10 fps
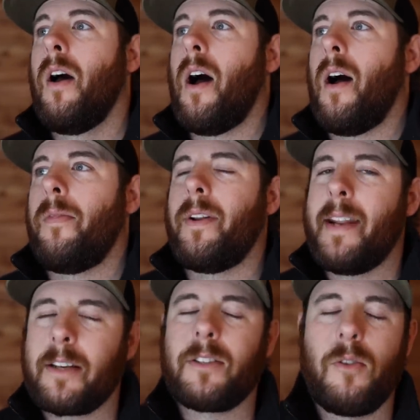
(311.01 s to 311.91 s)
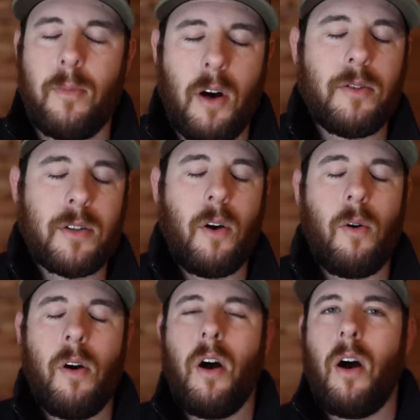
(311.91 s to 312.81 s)
The next two bows,
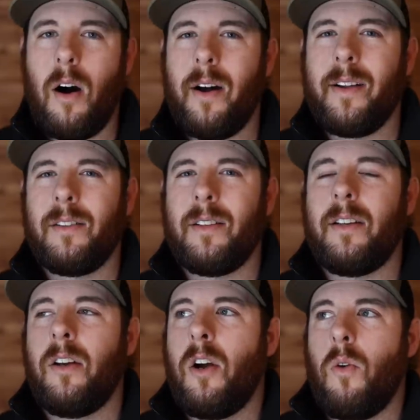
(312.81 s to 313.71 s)
though, honestly,